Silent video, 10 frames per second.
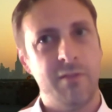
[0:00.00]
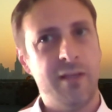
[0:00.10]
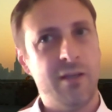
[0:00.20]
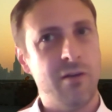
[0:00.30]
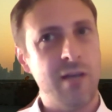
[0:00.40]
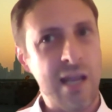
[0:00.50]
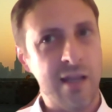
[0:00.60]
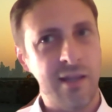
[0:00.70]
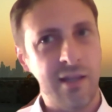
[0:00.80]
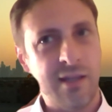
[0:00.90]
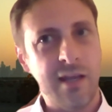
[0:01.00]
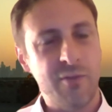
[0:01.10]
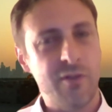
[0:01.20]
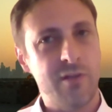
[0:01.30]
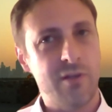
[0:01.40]
We're connecting them
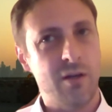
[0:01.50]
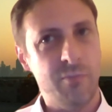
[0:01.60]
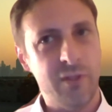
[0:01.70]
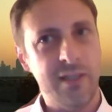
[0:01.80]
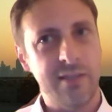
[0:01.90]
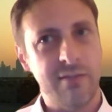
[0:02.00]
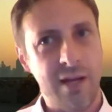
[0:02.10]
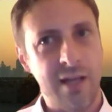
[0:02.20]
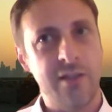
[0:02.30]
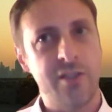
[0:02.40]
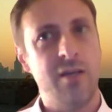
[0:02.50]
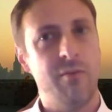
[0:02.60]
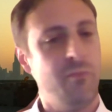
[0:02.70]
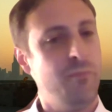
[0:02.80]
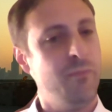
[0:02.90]
to the company strategy
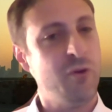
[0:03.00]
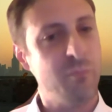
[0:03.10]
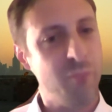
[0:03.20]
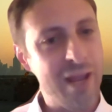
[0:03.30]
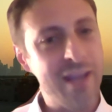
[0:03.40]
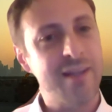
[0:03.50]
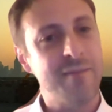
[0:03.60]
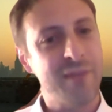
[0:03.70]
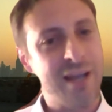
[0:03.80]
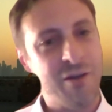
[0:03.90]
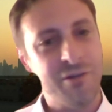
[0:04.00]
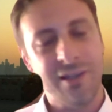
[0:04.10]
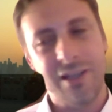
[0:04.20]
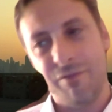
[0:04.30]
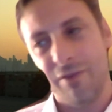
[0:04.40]
and to break them down
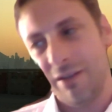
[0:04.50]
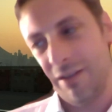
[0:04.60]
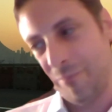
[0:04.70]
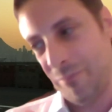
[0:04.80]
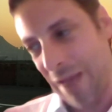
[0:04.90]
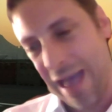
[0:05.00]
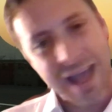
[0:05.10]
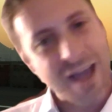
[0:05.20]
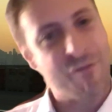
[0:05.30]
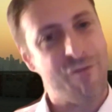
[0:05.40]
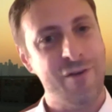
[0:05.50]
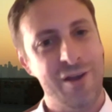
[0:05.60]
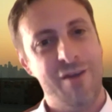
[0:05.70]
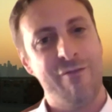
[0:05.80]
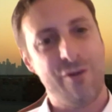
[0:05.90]
and give a path
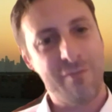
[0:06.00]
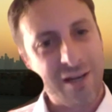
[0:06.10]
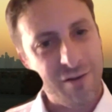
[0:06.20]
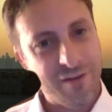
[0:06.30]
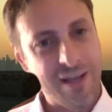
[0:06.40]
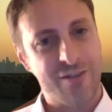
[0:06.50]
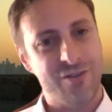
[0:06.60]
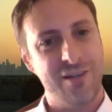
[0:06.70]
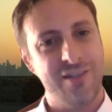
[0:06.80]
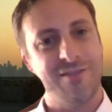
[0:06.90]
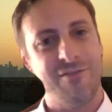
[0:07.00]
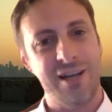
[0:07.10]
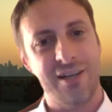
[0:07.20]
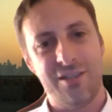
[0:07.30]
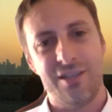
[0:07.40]
for manufacturing
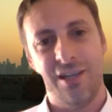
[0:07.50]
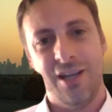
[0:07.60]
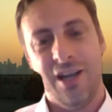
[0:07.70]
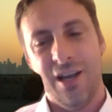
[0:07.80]
strategy